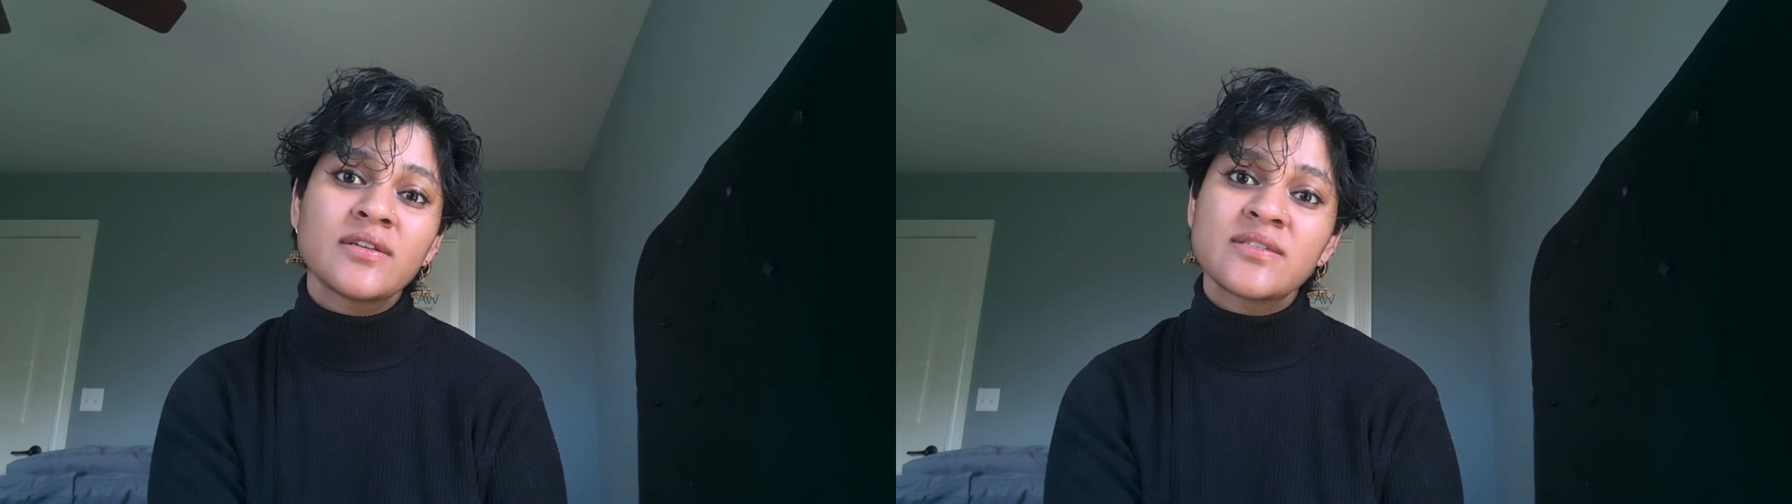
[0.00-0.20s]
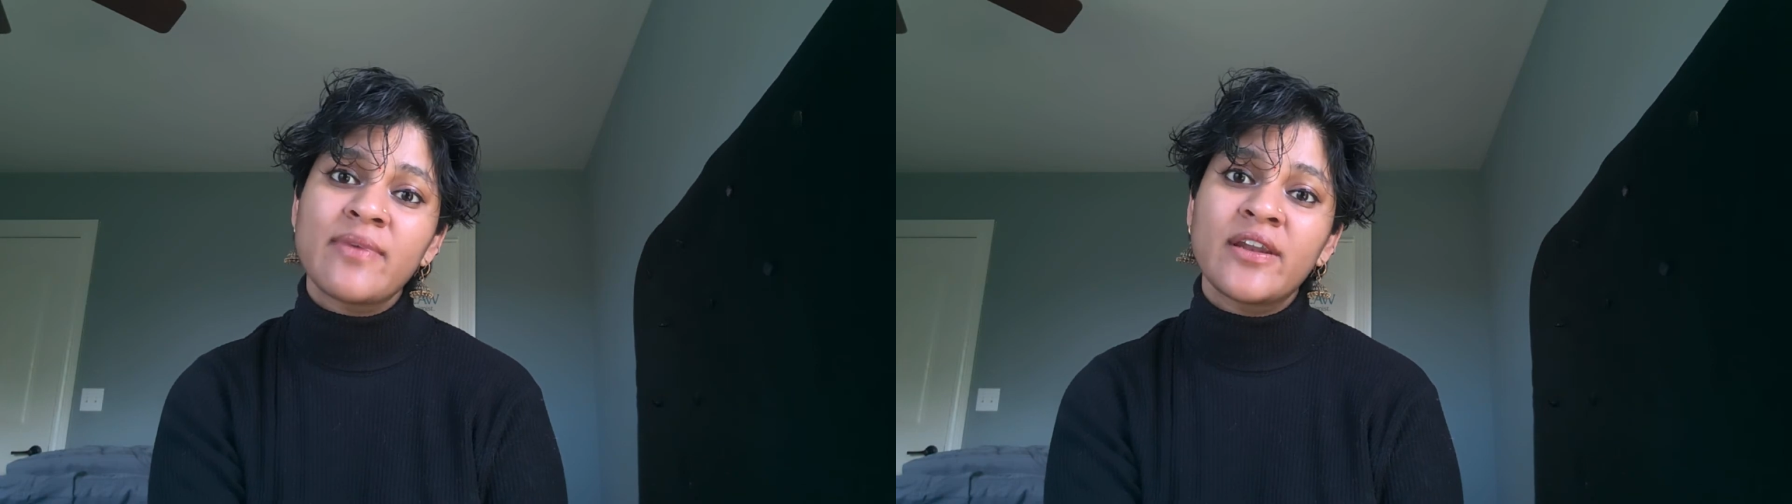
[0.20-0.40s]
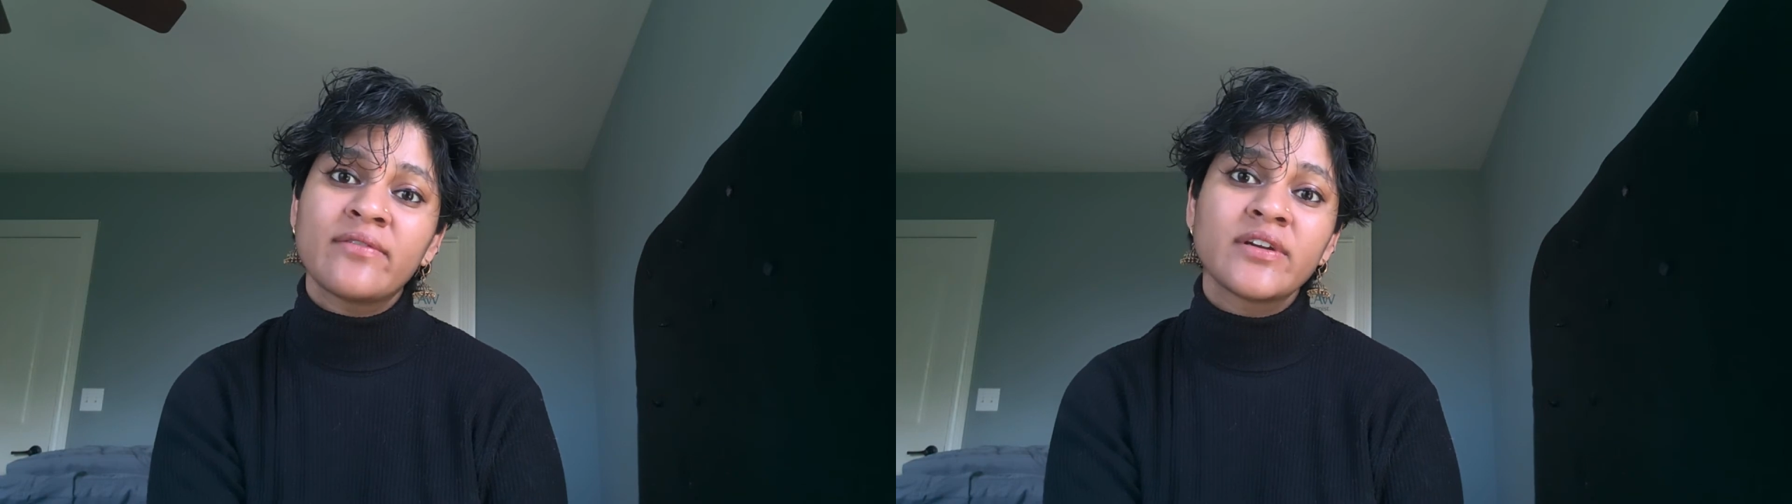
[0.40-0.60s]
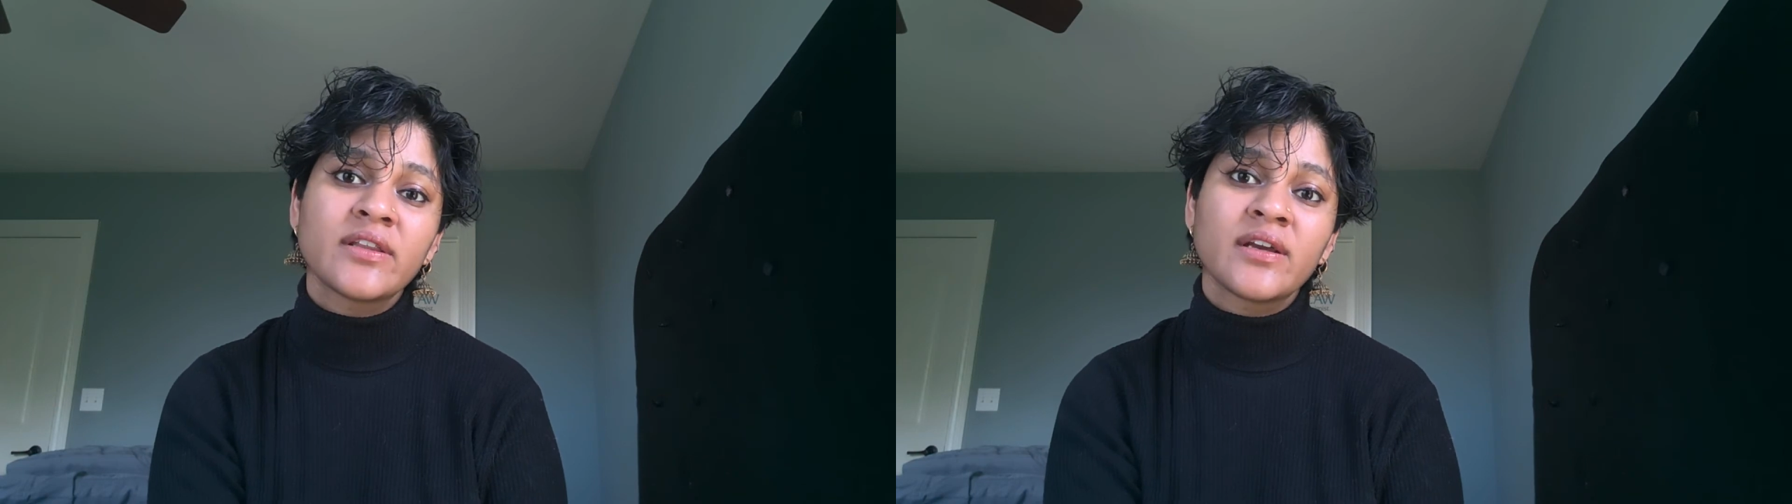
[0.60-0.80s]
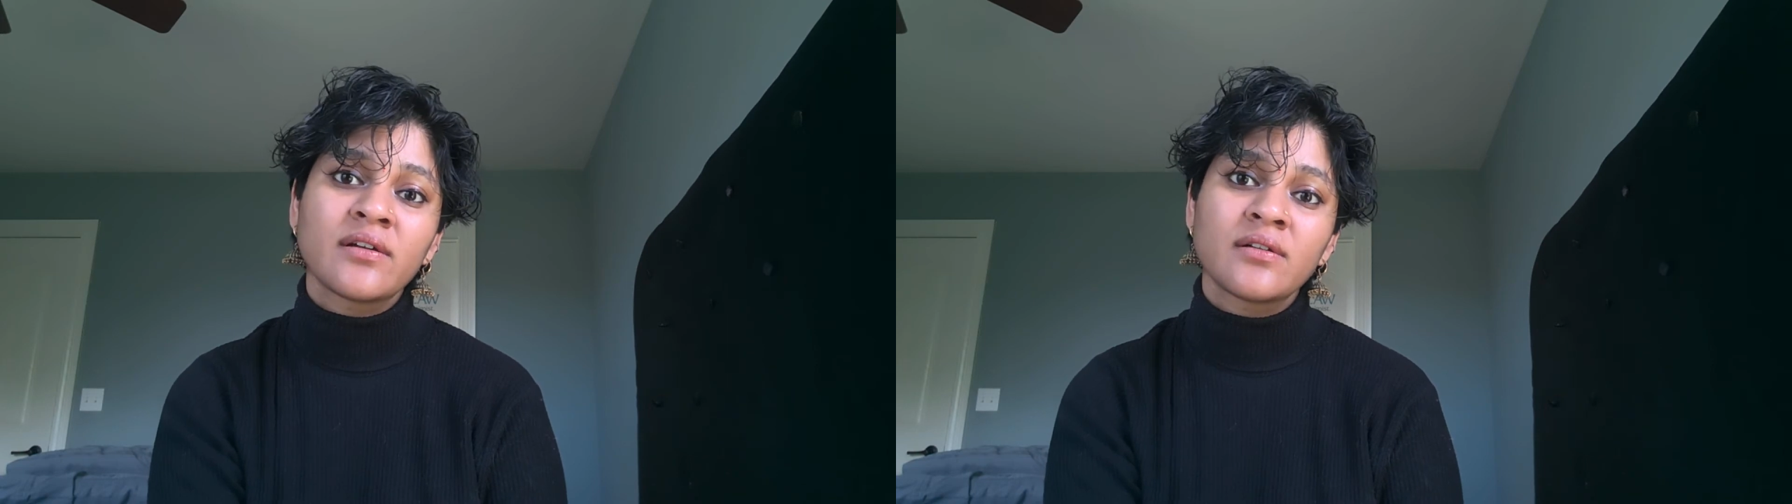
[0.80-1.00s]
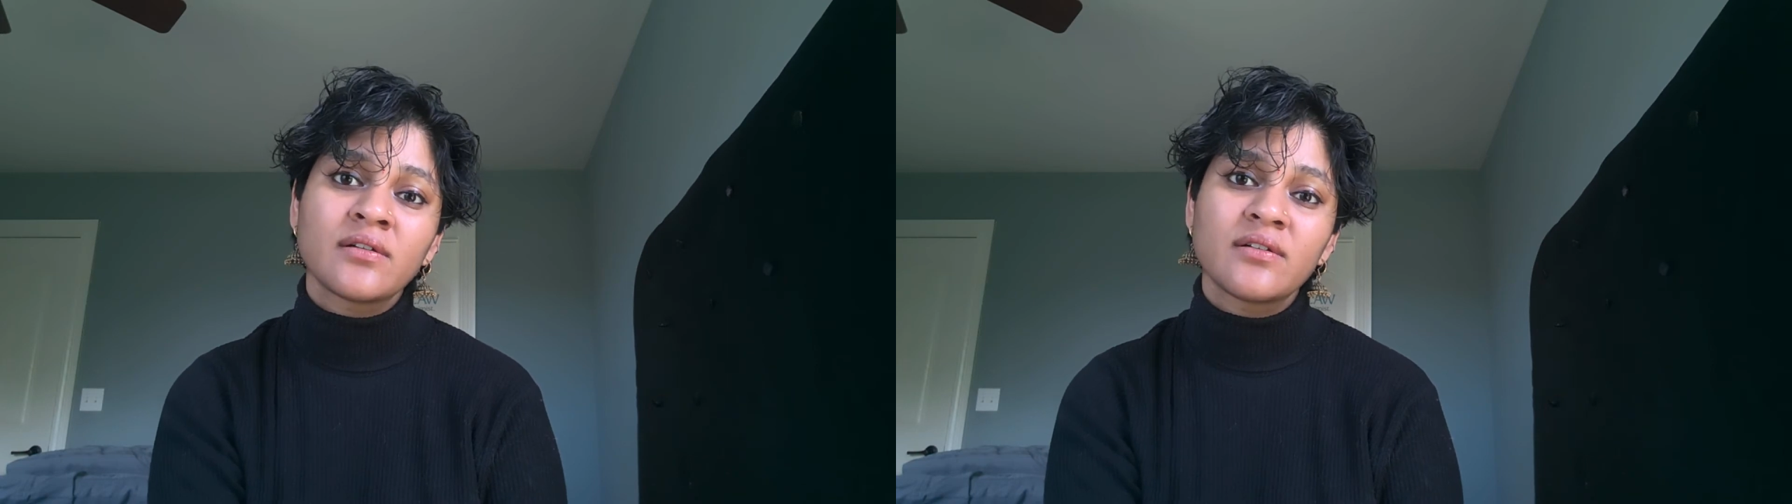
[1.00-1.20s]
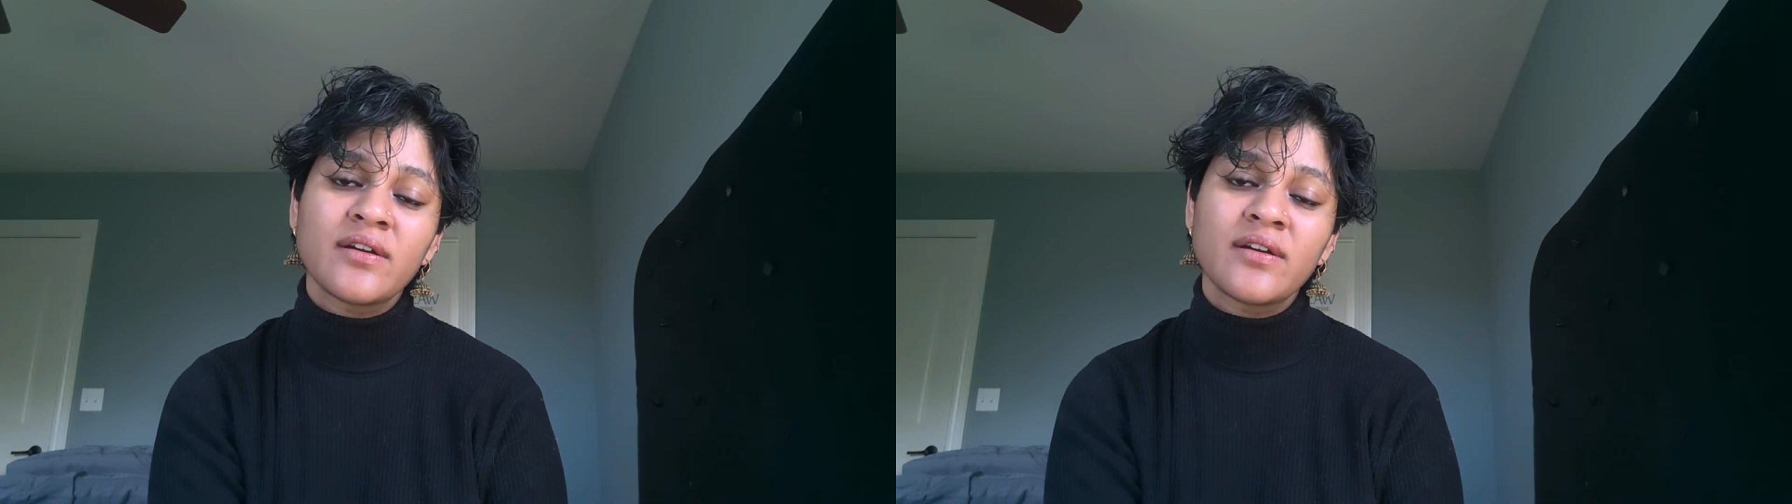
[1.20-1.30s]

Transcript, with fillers: despite everything,